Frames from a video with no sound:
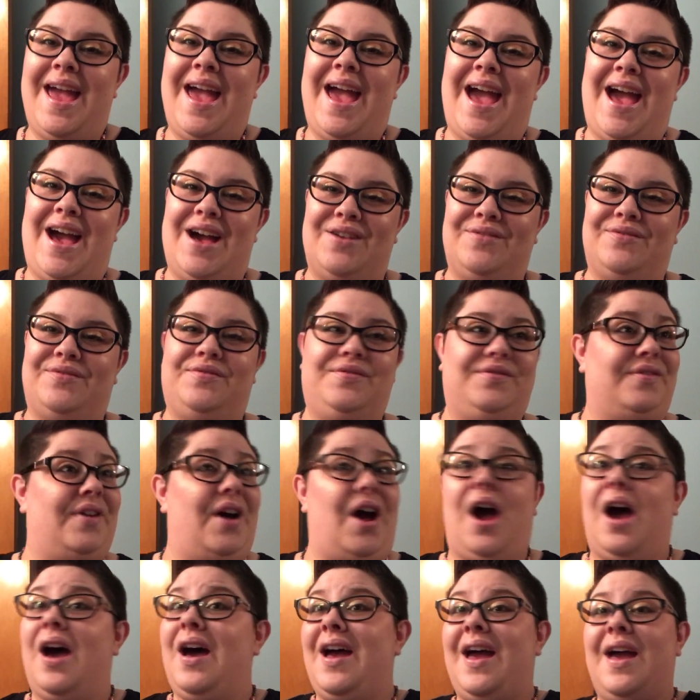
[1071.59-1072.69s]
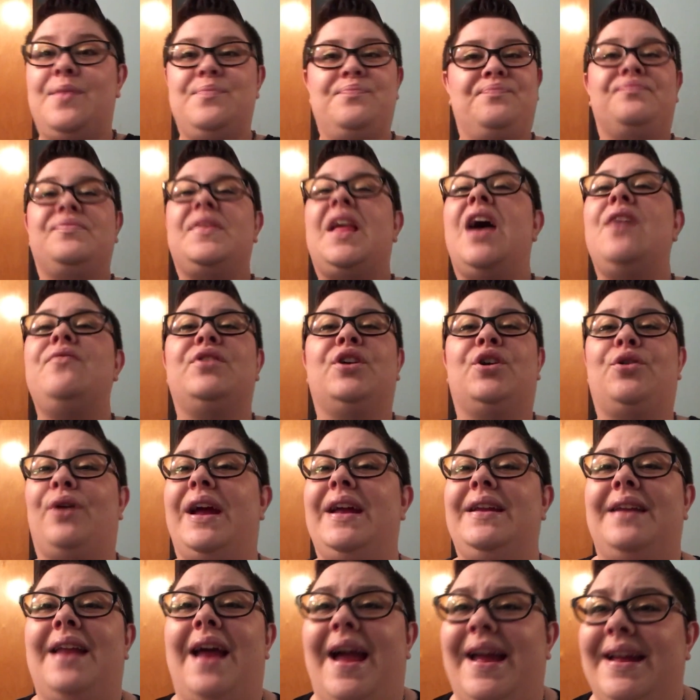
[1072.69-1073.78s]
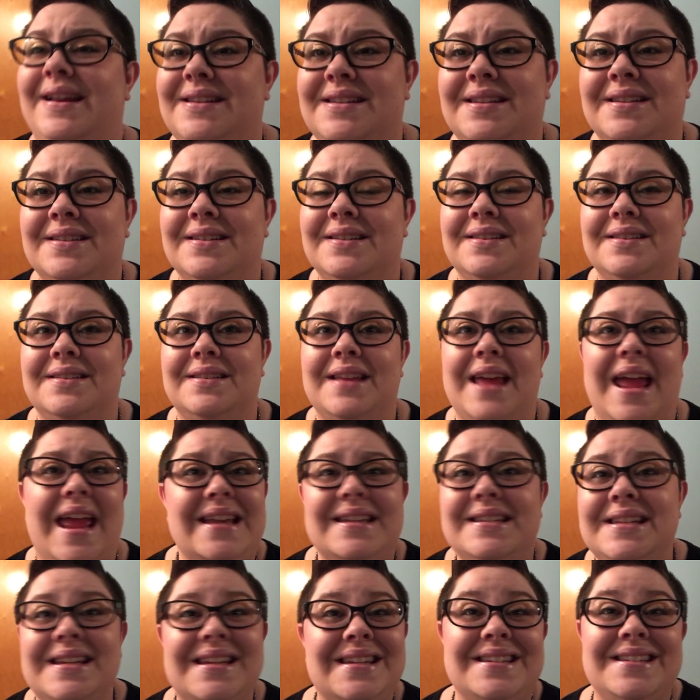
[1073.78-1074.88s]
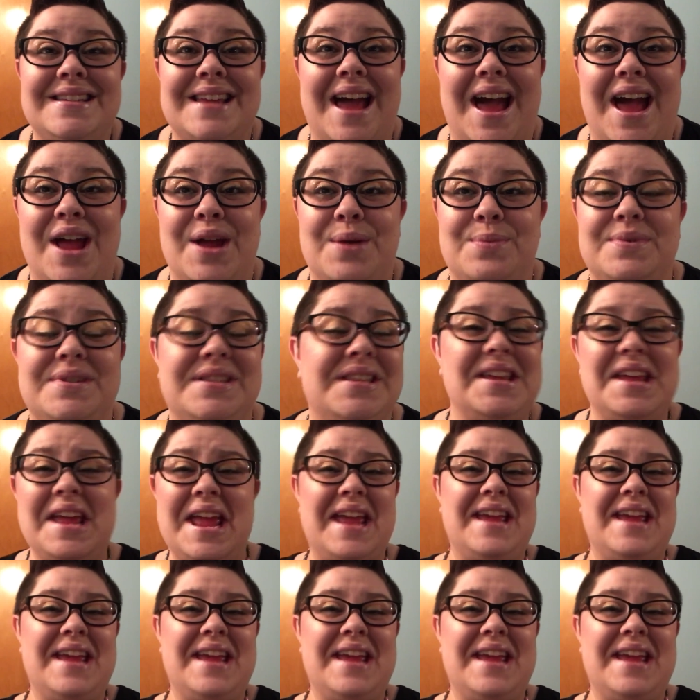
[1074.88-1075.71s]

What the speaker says: Have a great night. 18 times.